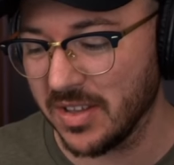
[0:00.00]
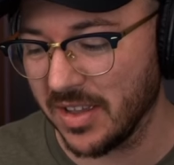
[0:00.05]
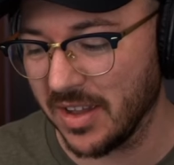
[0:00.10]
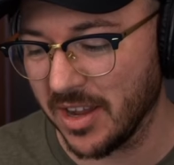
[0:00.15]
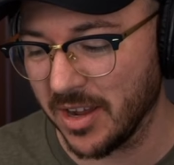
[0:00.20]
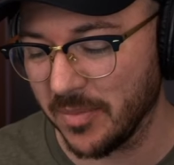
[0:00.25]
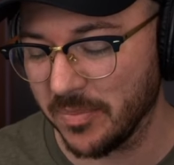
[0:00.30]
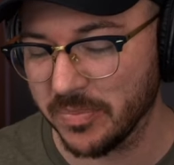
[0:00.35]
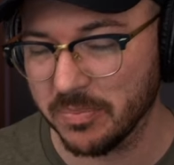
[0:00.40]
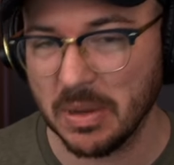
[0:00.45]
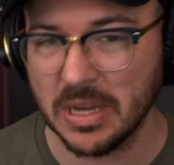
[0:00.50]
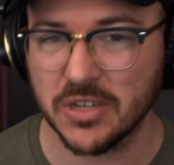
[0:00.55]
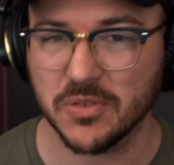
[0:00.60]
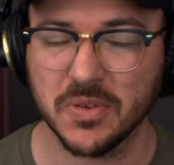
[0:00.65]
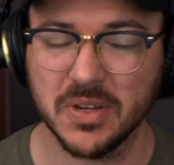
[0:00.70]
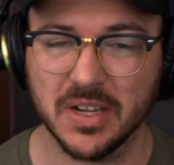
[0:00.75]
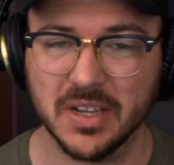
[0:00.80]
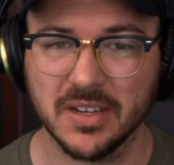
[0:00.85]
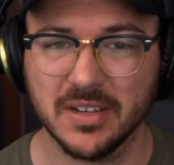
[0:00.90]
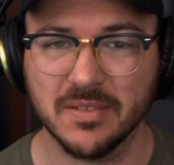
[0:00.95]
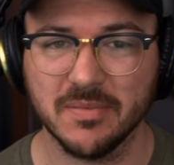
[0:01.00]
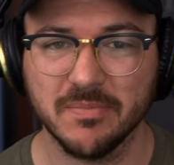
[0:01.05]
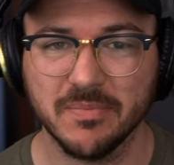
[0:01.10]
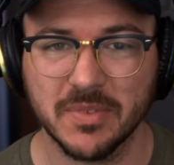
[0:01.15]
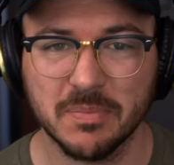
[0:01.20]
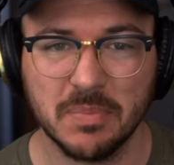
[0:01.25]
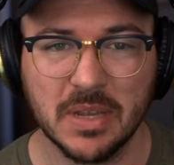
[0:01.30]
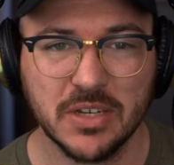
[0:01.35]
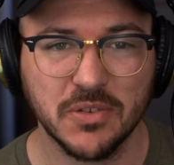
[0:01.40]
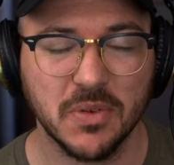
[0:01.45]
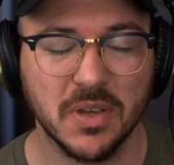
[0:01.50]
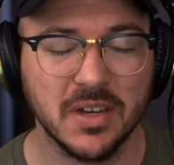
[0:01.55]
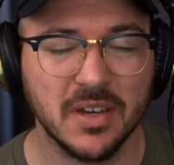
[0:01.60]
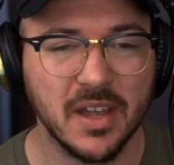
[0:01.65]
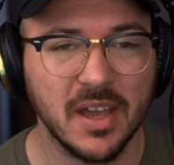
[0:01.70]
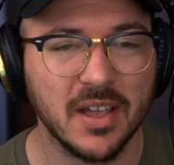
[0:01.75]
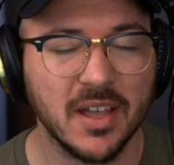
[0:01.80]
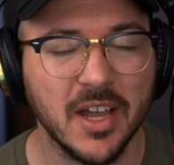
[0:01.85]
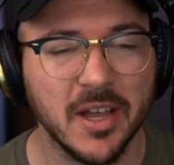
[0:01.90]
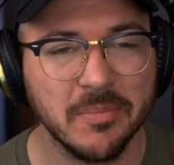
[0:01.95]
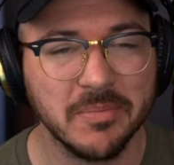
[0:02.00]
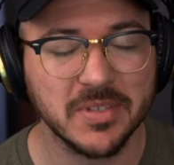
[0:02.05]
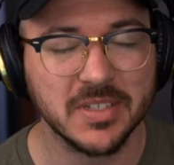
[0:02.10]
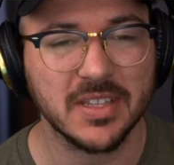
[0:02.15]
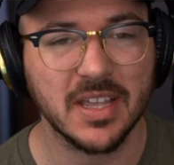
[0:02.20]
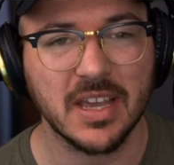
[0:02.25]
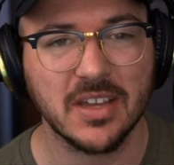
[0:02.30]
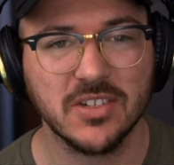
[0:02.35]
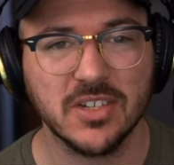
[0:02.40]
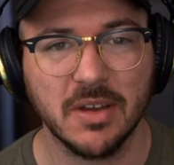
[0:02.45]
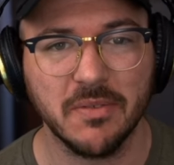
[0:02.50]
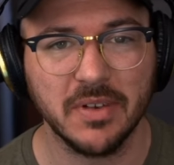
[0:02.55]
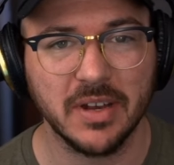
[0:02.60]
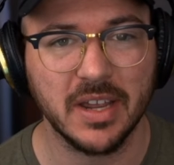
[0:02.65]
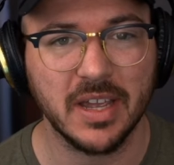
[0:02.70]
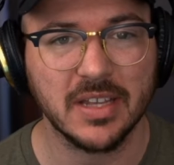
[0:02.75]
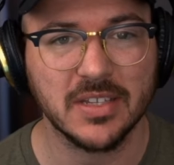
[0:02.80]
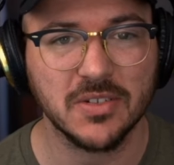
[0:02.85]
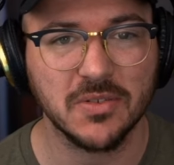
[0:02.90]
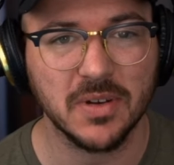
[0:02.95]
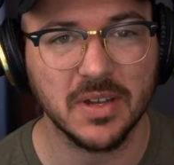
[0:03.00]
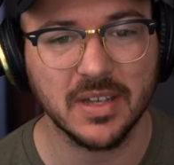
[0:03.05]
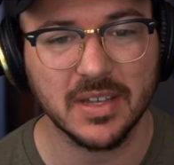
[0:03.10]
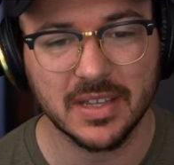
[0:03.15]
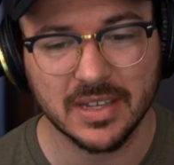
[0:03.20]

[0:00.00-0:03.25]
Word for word: Patreon. Patreon.com/everydayastronaut.